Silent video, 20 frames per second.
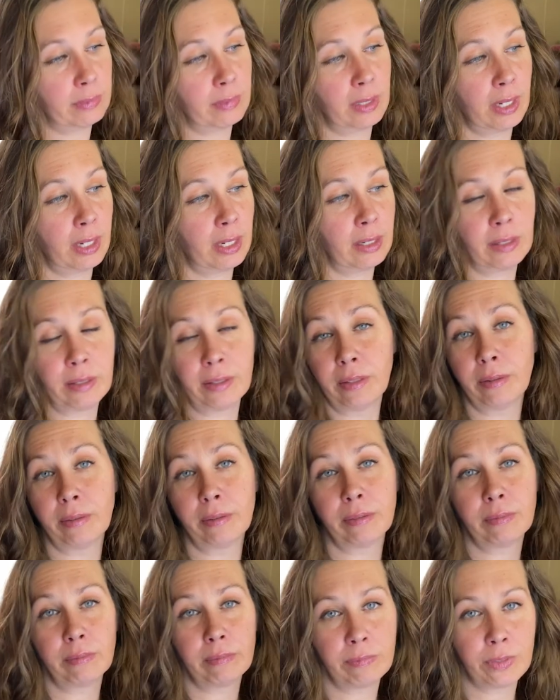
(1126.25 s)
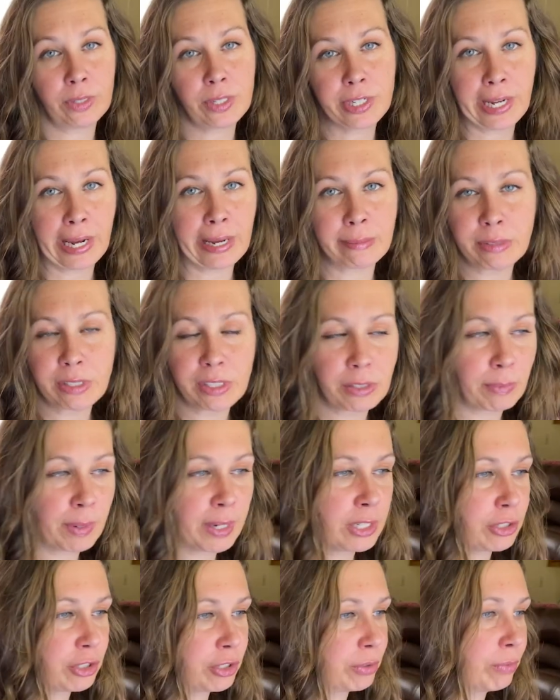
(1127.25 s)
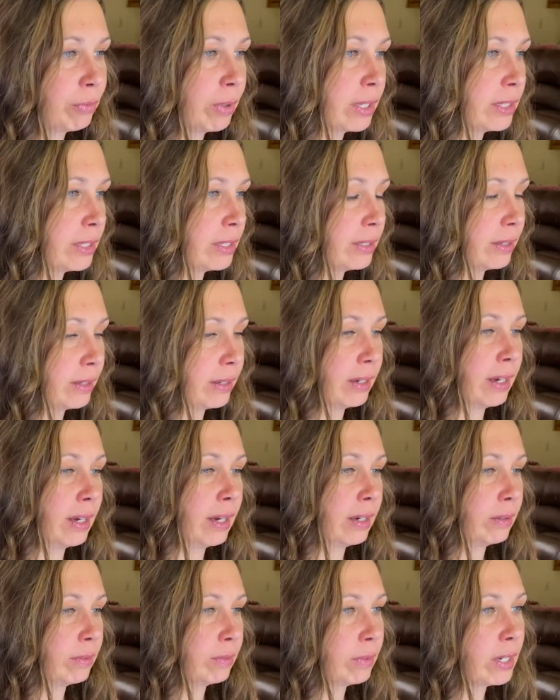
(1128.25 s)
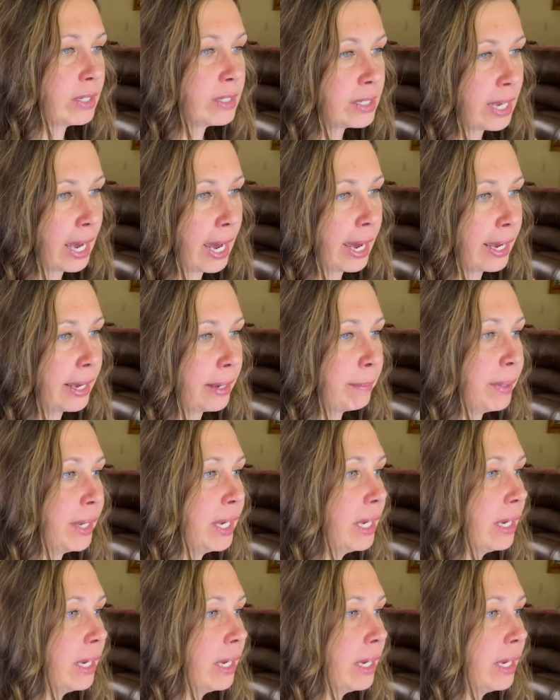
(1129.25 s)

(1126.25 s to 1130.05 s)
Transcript: I don't know, 3 times as much runtime.